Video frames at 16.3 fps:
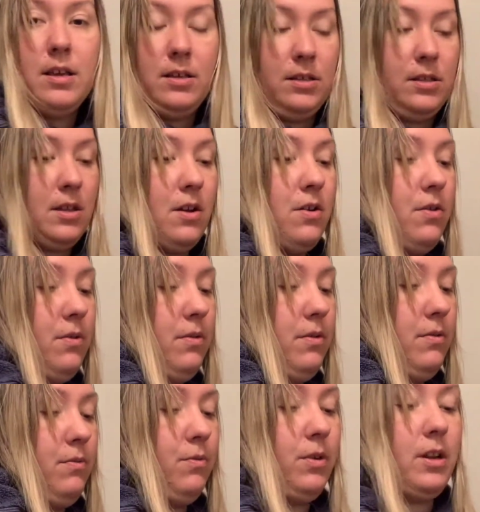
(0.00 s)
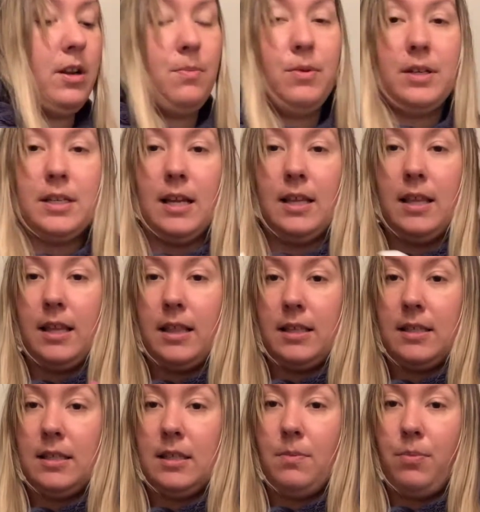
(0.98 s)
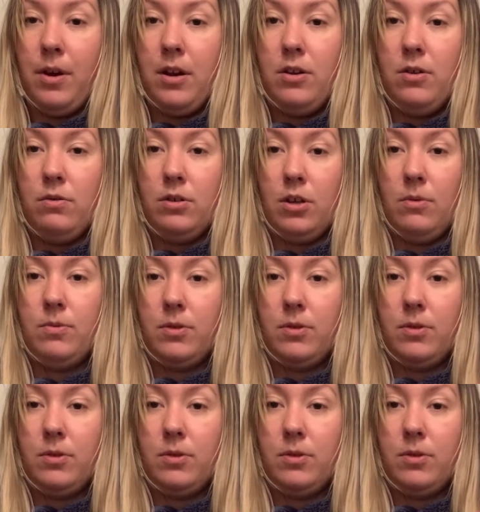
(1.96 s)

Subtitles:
So we're gonna pretend like this is a brand new tube.